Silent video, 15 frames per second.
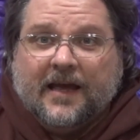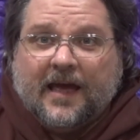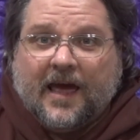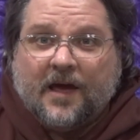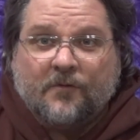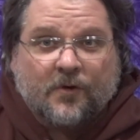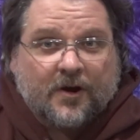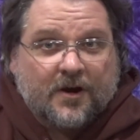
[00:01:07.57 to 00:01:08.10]

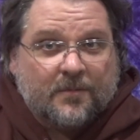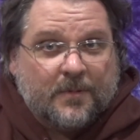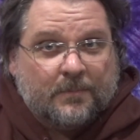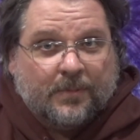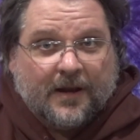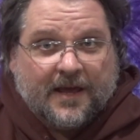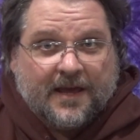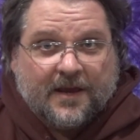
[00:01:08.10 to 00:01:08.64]
and we're going to be
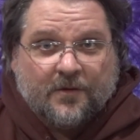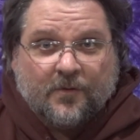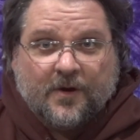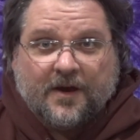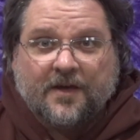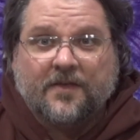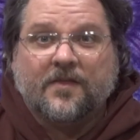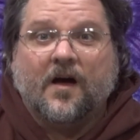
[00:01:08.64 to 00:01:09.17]
playing
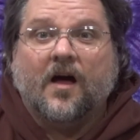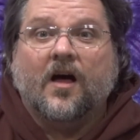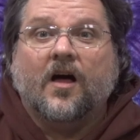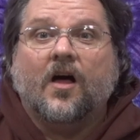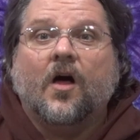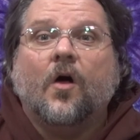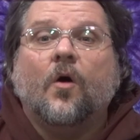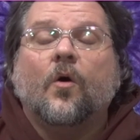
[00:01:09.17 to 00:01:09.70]
with a
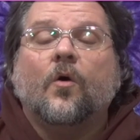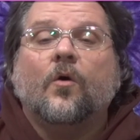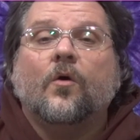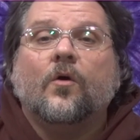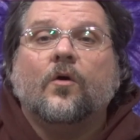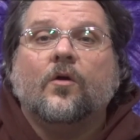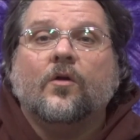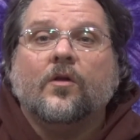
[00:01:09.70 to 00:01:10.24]

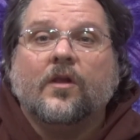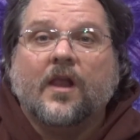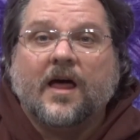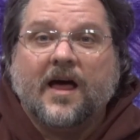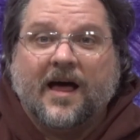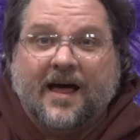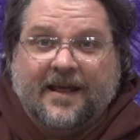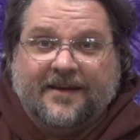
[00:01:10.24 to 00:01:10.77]
whole
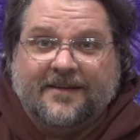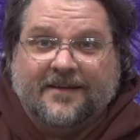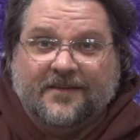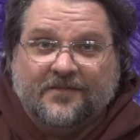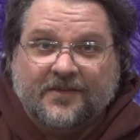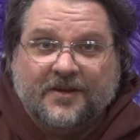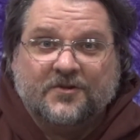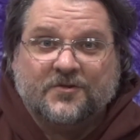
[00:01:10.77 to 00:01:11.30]
lot
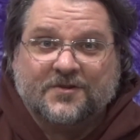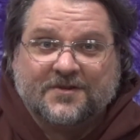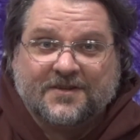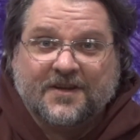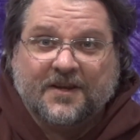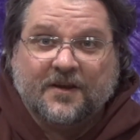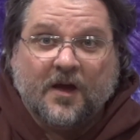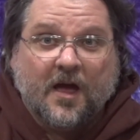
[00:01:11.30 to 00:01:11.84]
of
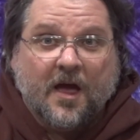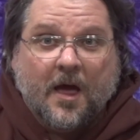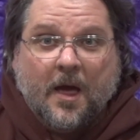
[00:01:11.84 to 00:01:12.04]
interesting